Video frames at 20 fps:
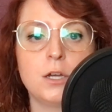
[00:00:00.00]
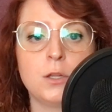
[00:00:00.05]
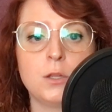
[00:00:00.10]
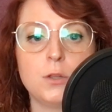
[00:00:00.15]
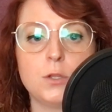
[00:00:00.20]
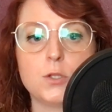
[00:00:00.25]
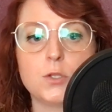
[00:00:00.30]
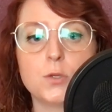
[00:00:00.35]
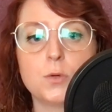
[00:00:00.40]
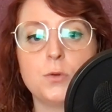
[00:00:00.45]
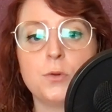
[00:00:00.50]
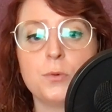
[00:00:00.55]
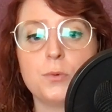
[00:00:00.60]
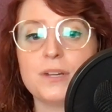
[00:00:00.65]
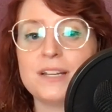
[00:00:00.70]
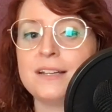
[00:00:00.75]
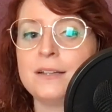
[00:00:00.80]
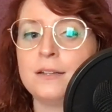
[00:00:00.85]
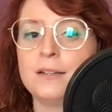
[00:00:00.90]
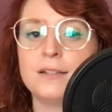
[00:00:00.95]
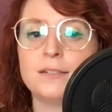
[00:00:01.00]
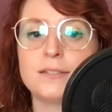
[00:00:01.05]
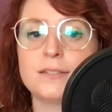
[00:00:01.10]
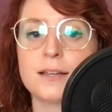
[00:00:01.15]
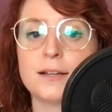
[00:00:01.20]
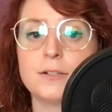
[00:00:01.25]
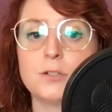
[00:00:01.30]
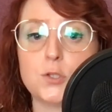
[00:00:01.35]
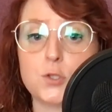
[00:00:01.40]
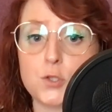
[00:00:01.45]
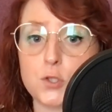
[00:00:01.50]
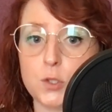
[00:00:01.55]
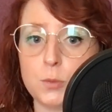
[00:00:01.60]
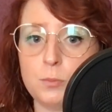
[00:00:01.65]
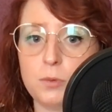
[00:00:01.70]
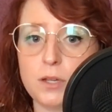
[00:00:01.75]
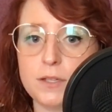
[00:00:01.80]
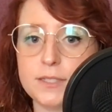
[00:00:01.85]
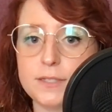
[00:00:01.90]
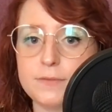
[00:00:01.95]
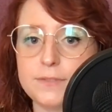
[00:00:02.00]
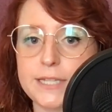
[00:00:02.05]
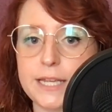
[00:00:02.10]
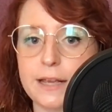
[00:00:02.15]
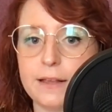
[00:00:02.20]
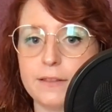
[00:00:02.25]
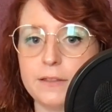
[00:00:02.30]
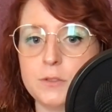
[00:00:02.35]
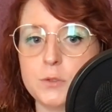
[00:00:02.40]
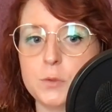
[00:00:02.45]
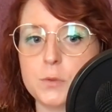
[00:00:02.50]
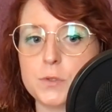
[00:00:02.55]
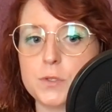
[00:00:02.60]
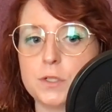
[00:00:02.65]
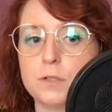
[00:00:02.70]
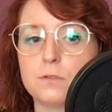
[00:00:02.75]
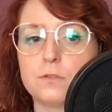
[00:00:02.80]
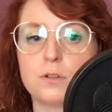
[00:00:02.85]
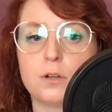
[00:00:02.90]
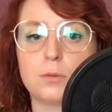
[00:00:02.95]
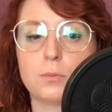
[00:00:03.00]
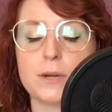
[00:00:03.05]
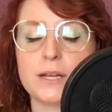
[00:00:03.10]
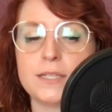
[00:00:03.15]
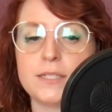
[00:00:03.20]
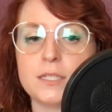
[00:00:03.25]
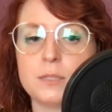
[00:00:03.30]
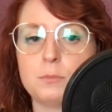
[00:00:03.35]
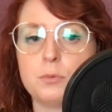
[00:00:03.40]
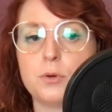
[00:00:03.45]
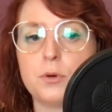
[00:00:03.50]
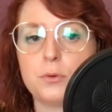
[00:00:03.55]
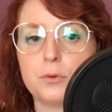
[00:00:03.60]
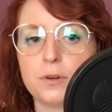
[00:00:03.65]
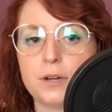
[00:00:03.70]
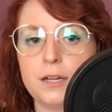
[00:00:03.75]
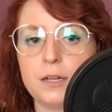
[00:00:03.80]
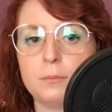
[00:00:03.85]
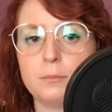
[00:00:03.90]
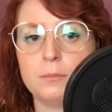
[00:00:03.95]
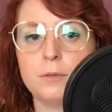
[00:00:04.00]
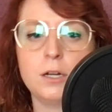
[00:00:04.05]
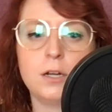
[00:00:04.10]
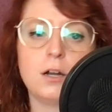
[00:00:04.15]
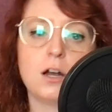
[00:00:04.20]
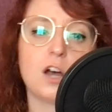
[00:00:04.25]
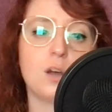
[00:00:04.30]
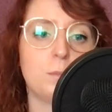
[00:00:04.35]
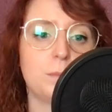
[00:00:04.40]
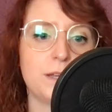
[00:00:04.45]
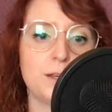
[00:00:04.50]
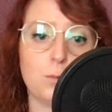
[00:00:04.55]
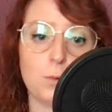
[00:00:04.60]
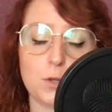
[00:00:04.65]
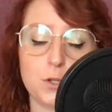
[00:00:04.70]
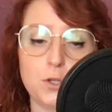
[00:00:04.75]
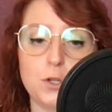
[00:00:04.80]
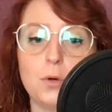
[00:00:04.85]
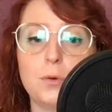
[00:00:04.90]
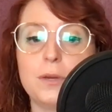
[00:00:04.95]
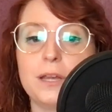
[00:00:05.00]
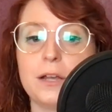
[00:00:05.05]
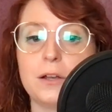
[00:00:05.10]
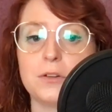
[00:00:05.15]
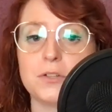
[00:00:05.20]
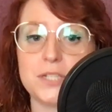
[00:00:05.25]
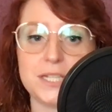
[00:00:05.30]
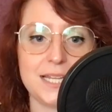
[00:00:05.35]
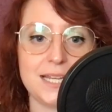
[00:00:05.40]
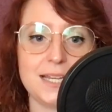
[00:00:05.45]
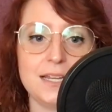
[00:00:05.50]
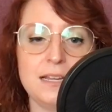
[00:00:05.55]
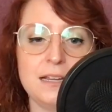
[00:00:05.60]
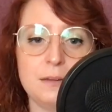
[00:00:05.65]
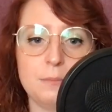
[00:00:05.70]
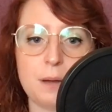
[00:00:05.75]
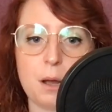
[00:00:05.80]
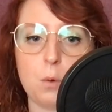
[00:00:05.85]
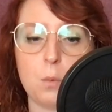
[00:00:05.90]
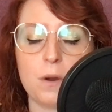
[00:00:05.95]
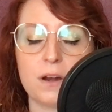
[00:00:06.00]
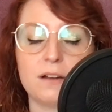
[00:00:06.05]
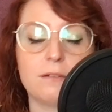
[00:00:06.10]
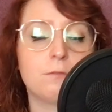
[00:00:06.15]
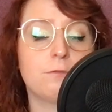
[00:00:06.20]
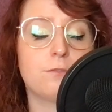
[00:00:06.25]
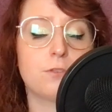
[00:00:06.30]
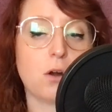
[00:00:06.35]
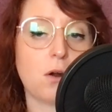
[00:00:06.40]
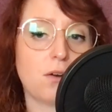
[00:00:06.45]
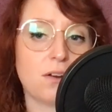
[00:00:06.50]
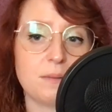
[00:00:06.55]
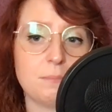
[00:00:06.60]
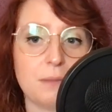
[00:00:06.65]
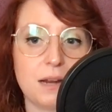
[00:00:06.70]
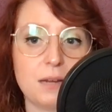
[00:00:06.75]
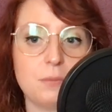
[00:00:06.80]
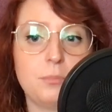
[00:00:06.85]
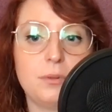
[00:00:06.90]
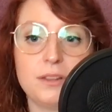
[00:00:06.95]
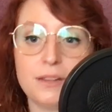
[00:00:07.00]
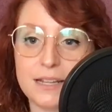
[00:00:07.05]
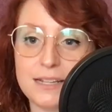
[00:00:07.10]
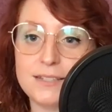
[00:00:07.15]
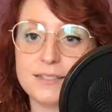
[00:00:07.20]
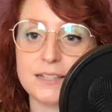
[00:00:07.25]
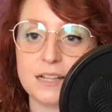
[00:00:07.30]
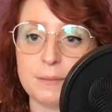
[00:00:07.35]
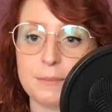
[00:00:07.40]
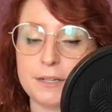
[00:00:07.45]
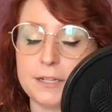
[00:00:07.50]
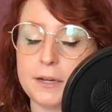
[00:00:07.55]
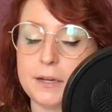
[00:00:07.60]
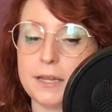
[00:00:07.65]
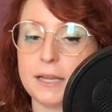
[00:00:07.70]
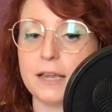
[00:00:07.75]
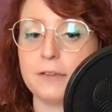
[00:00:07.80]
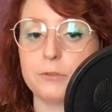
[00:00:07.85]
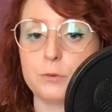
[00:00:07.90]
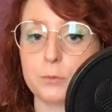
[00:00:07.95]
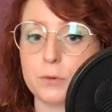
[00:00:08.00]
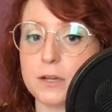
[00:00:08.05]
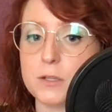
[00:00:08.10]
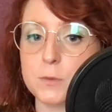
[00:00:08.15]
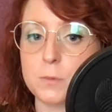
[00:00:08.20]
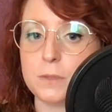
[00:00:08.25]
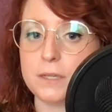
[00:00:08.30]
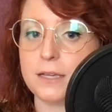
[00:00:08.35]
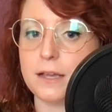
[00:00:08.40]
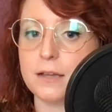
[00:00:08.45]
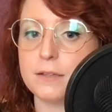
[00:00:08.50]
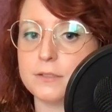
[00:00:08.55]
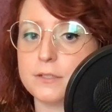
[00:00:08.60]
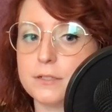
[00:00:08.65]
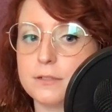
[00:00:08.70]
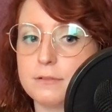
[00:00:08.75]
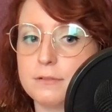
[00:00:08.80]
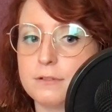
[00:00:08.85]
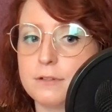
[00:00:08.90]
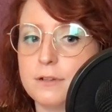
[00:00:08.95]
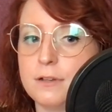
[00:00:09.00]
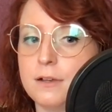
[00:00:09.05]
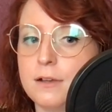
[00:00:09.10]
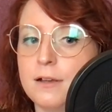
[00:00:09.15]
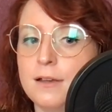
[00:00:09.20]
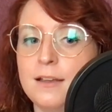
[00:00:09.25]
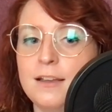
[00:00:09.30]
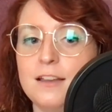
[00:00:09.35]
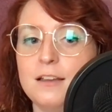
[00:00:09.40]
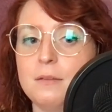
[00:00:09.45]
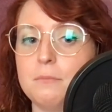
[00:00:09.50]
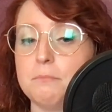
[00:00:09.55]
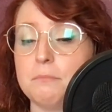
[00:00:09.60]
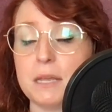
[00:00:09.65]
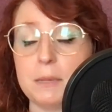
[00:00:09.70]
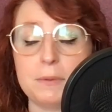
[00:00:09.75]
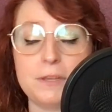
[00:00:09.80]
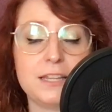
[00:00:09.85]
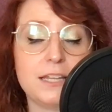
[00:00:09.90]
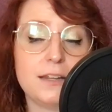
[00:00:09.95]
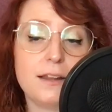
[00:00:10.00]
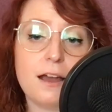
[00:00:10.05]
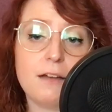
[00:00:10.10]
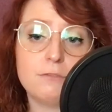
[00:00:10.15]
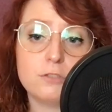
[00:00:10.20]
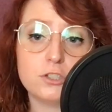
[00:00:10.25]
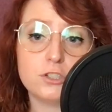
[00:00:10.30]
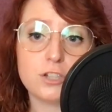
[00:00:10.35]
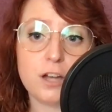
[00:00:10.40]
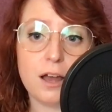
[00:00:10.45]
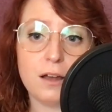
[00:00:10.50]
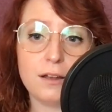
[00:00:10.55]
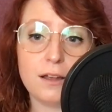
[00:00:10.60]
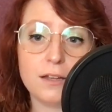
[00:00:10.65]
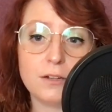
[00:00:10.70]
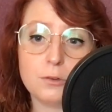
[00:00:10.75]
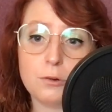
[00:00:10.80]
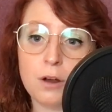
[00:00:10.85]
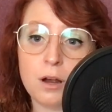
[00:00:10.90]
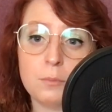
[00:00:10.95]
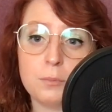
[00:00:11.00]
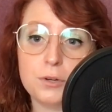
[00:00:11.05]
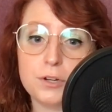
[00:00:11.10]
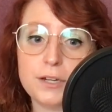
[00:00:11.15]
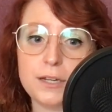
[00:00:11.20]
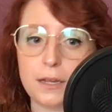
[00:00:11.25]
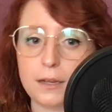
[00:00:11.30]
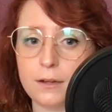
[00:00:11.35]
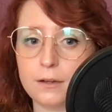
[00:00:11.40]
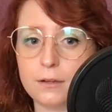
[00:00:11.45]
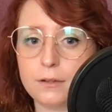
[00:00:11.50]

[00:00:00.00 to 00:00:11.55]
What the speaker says: The Scuderia had signed a surplus of talent to its overall racing program, albeit with no guarantee about where Ferrari might place them on any given race weekend. Maybe they'd have a shot at a Grand Prix.